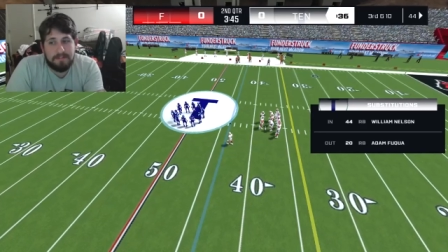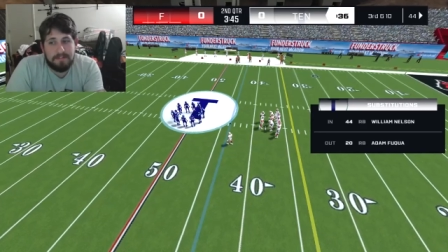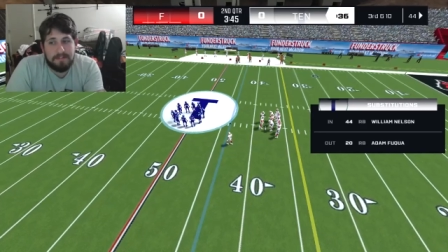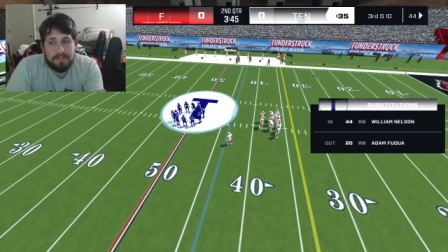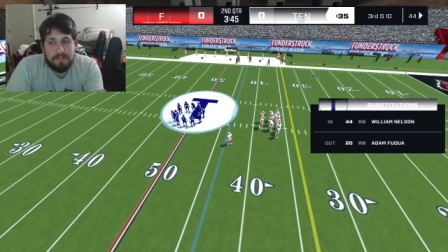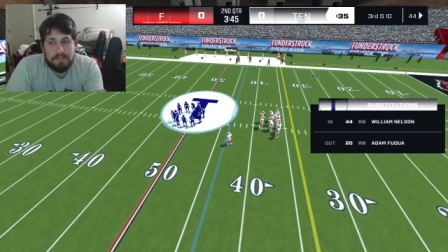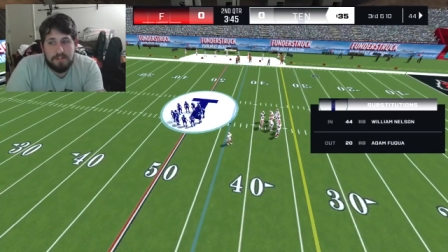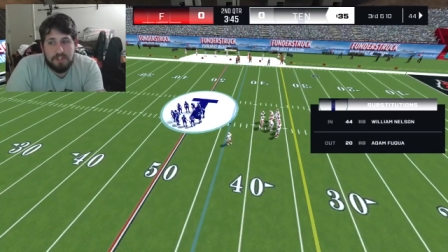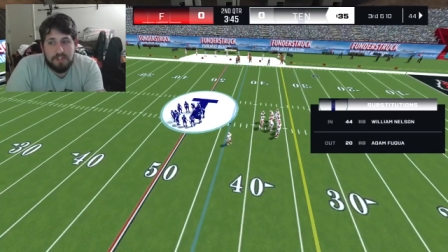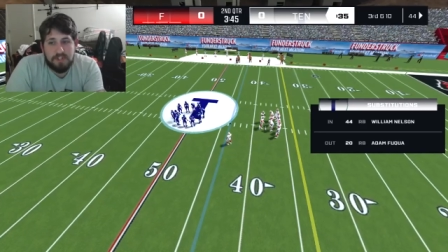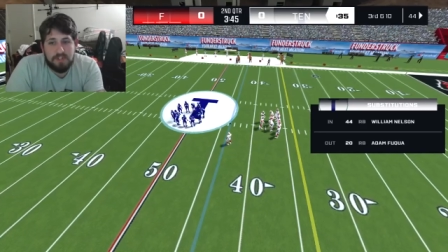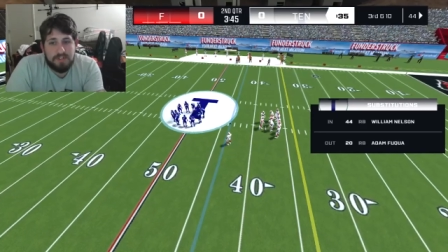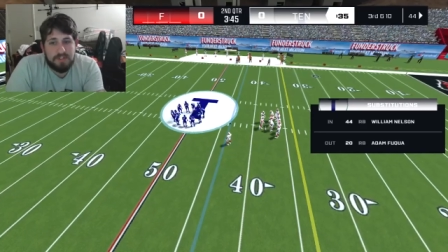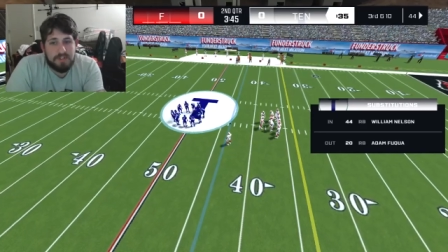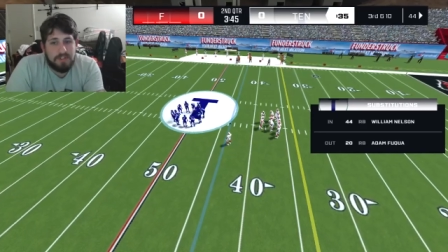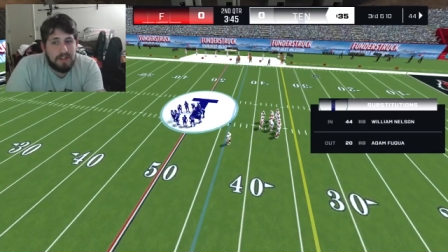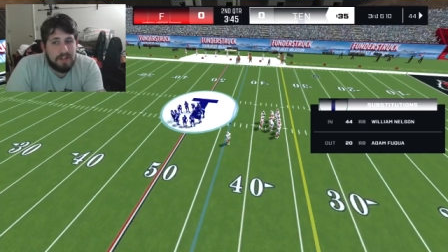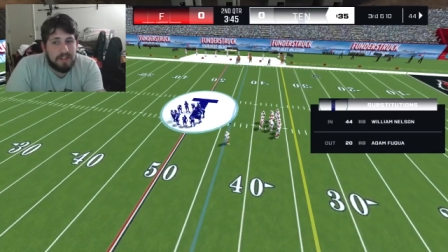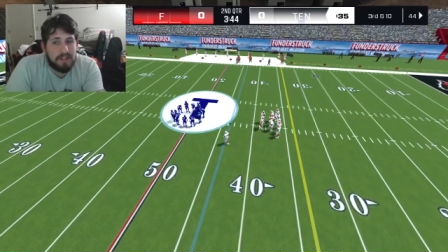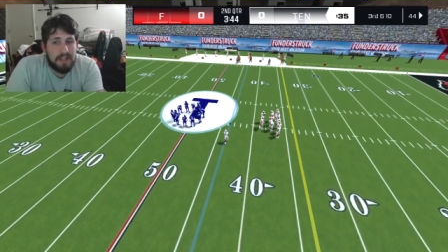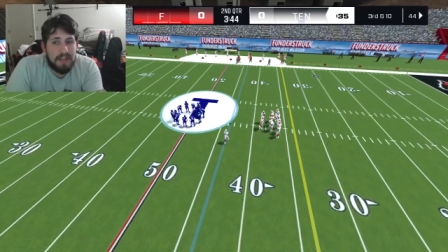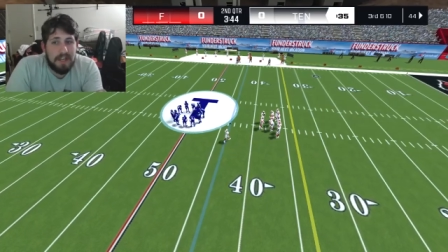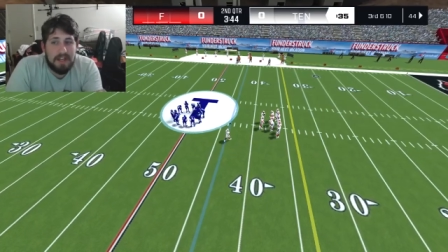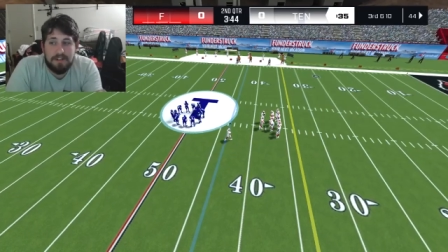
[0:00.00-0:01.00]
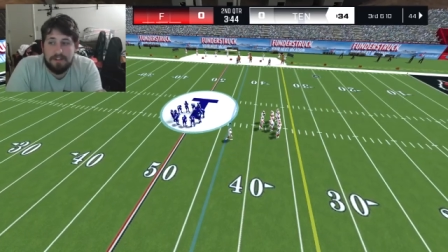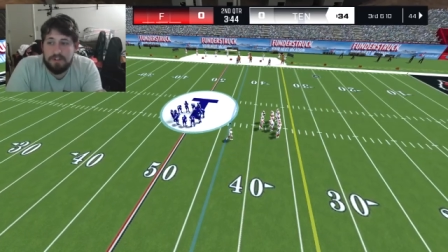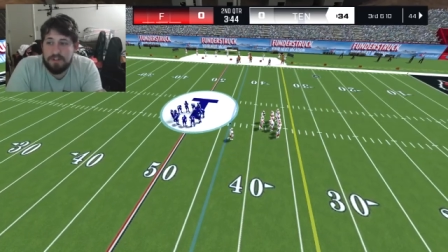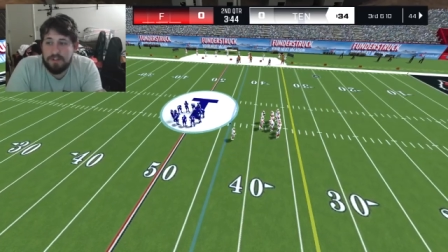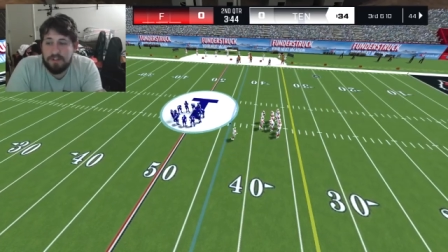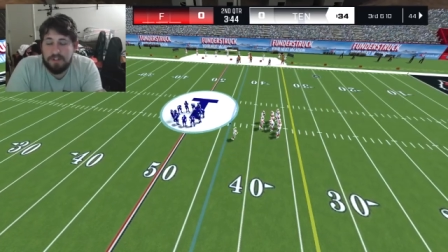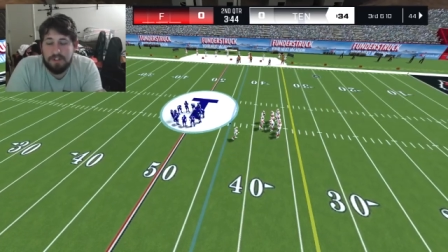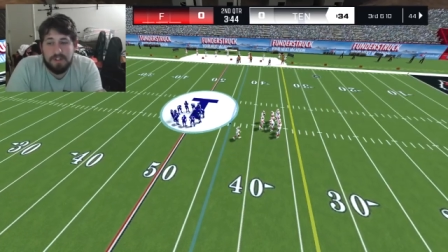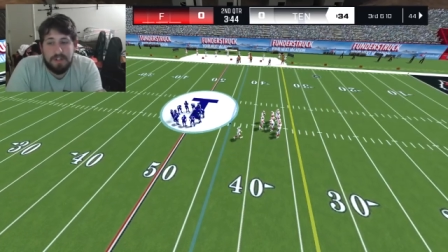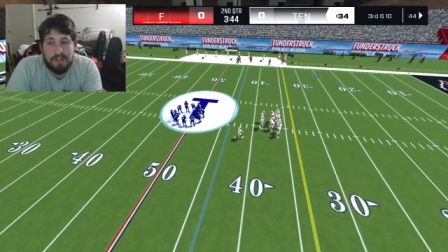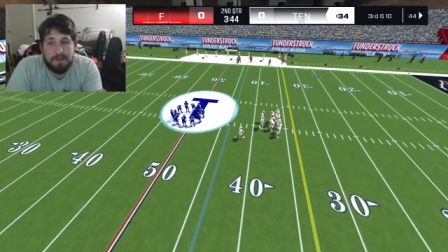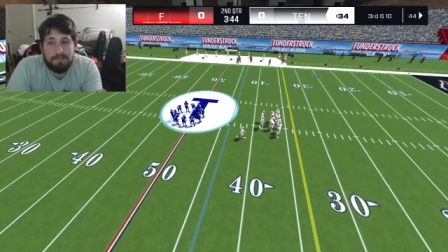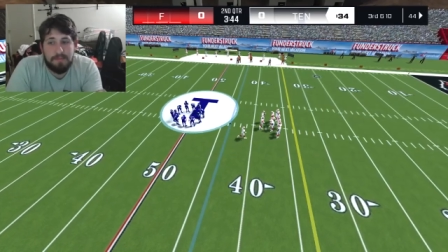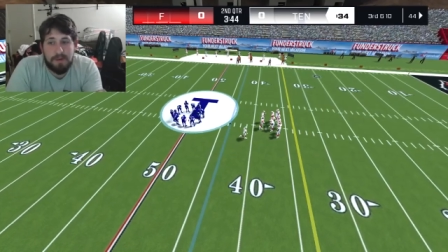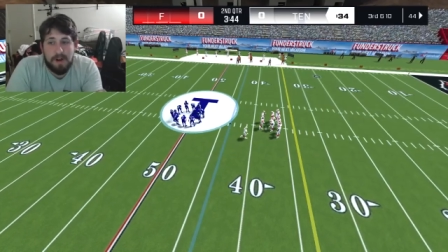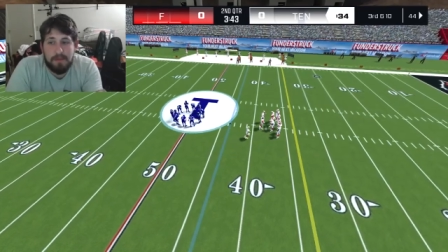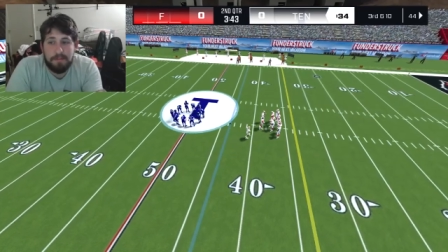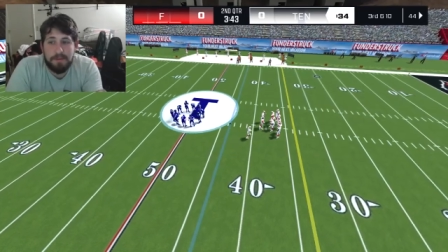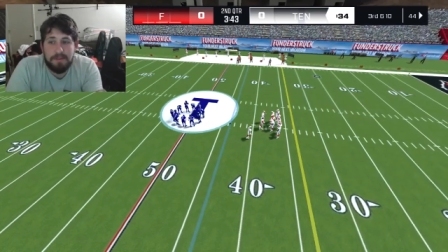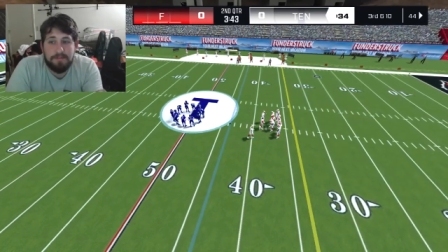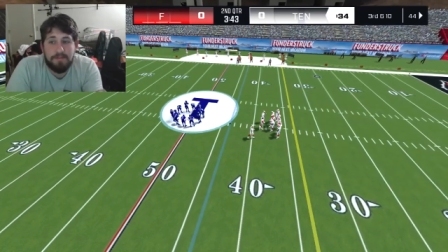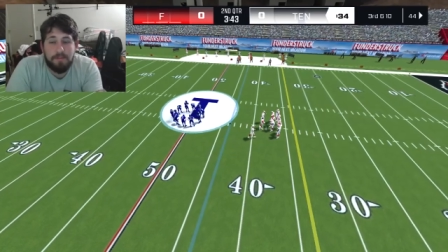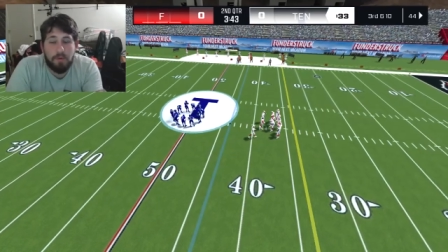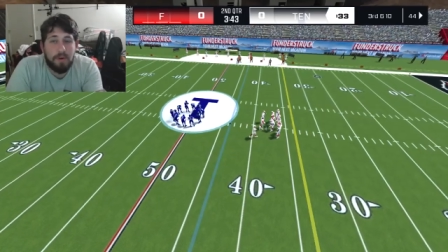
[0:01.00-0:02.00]
You just occasionally,
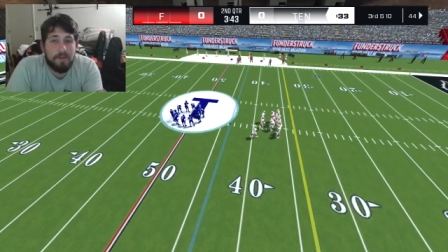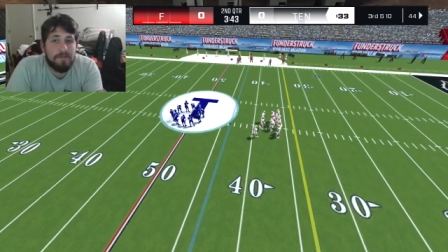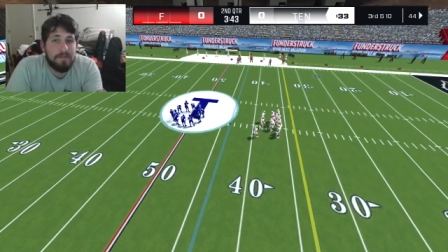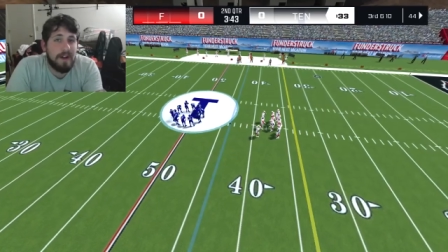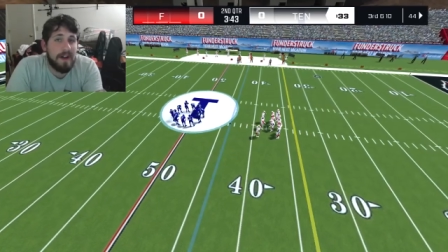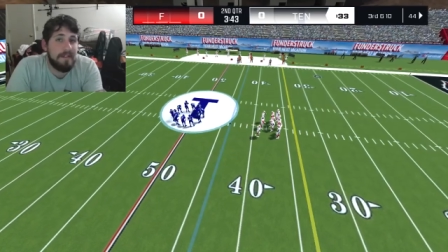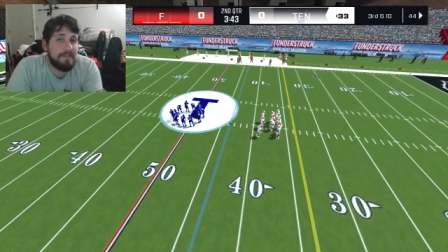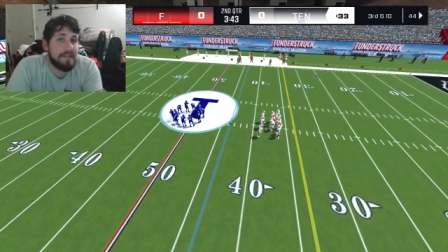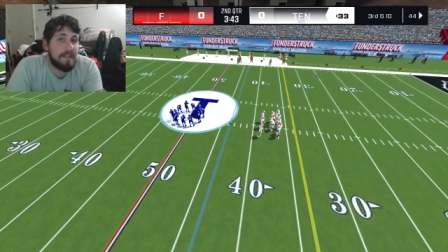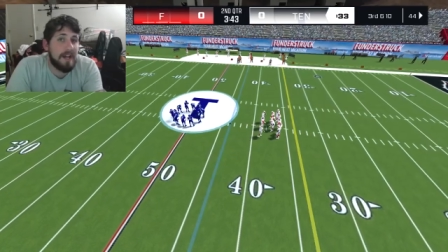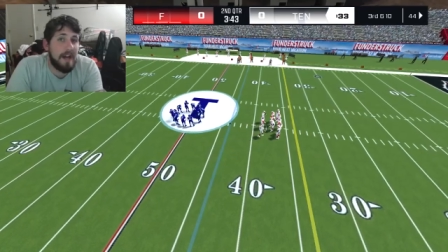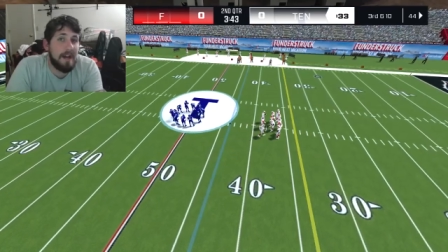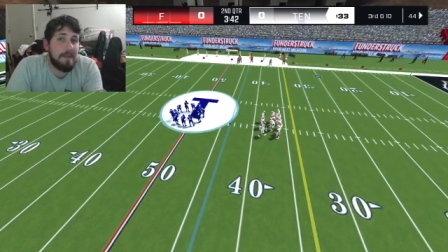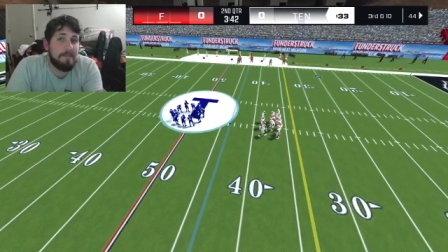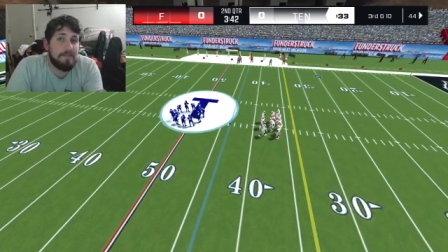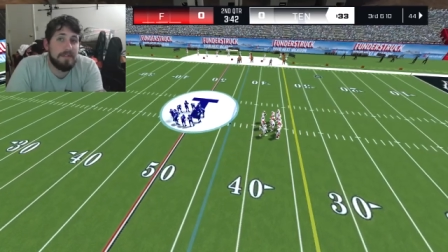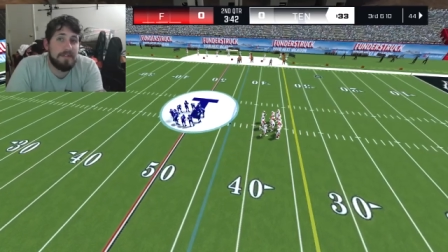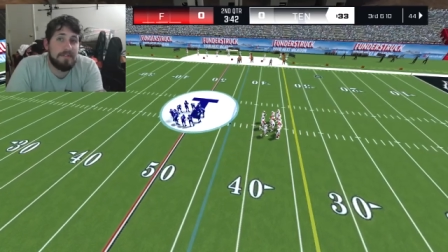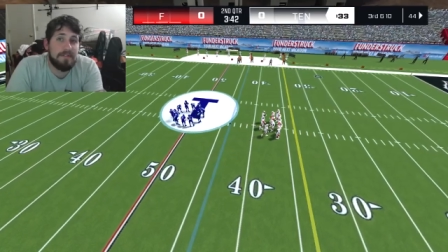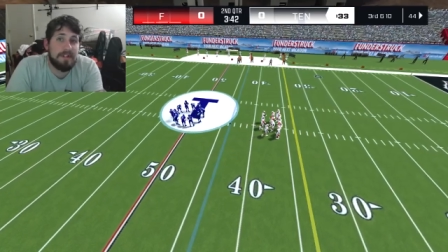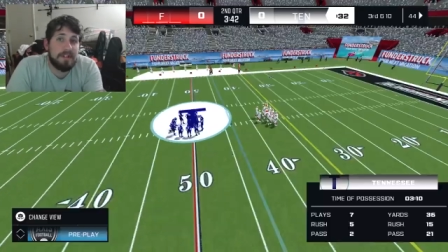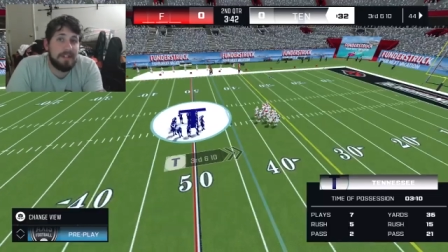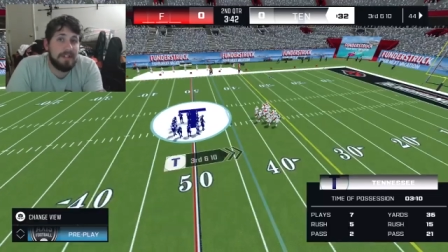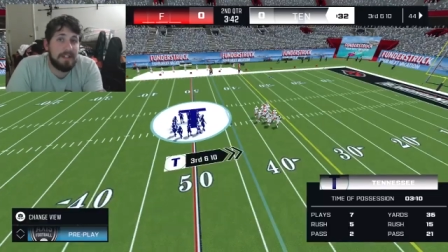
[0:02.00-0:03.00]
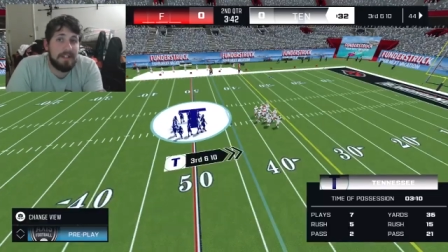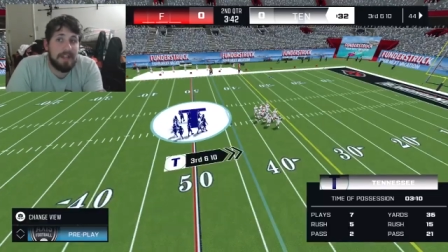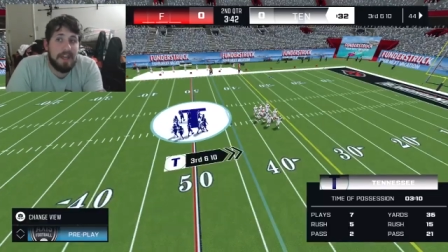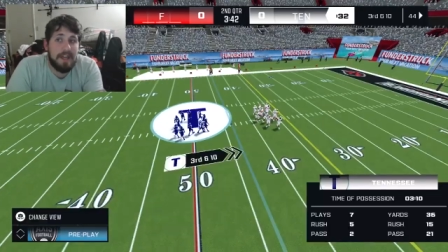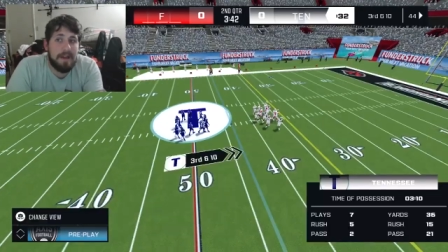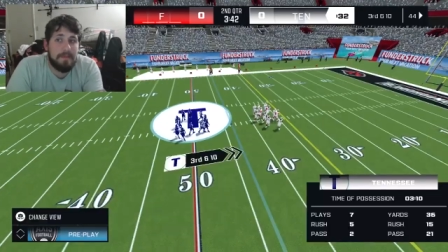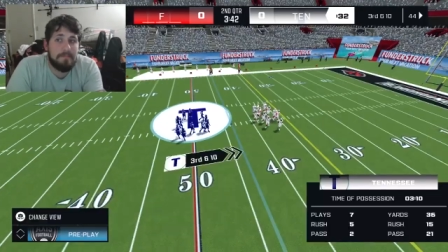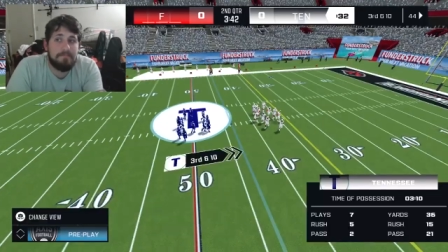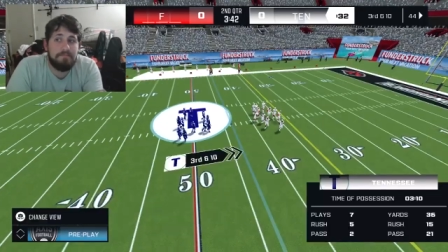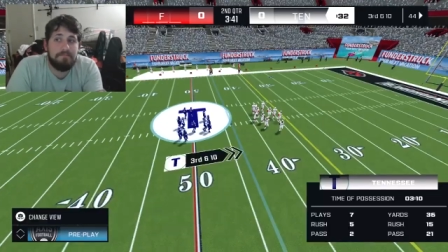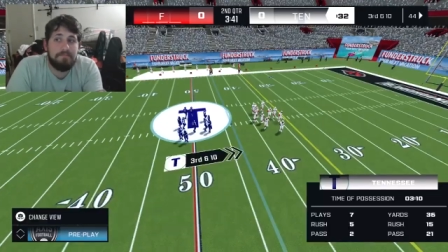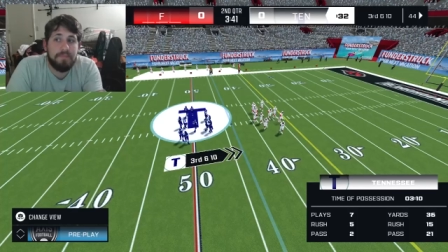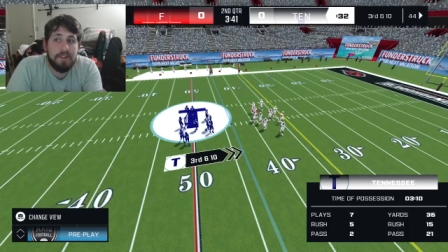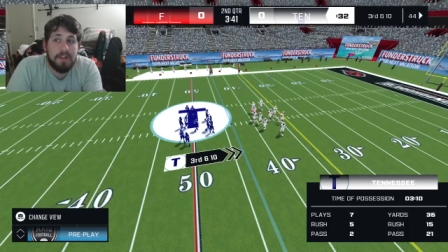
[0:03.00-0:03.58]
probably four or five times during a game,